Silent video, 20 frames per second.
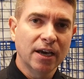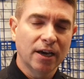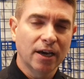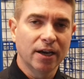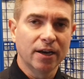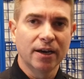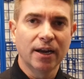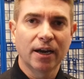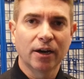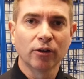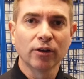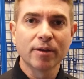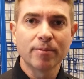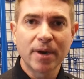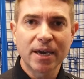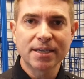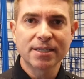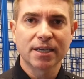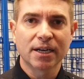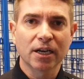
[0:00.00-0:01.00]
not only
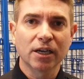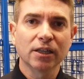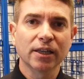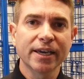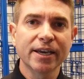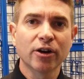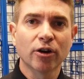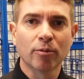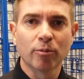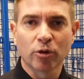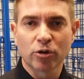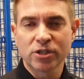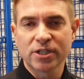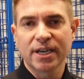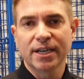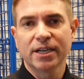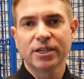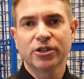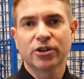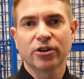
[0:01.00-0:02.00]
makes it a cleaner, more
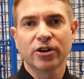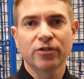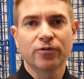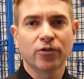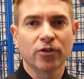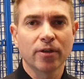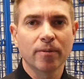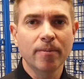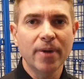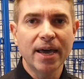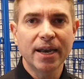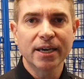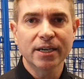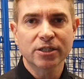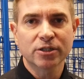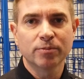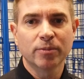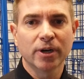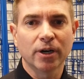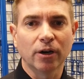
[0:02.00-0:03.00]
sanitary for the
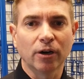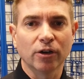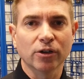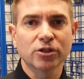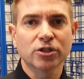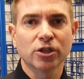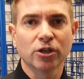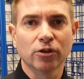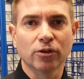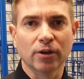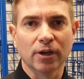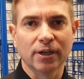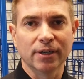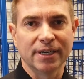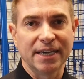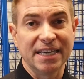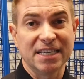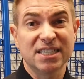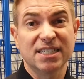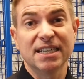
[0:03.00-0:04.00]
medics, but also
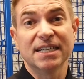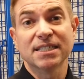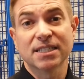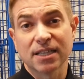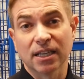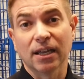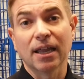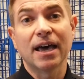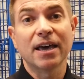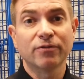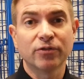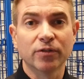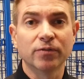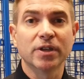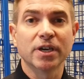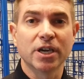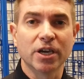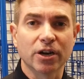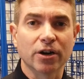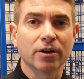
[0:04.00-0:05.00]
extends the life of
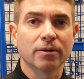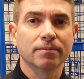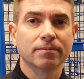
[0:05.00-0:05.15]
the gear.